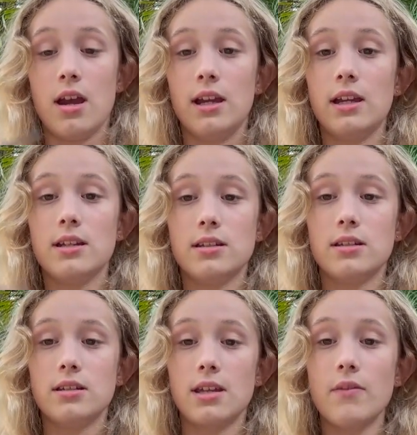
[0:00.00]
He has
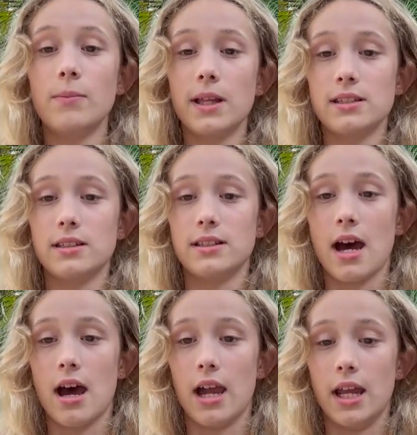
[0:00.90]
seven places to
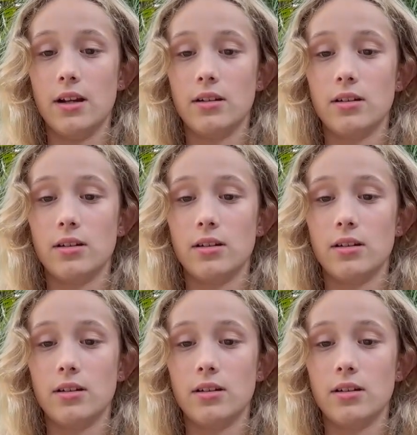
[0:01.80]
hide,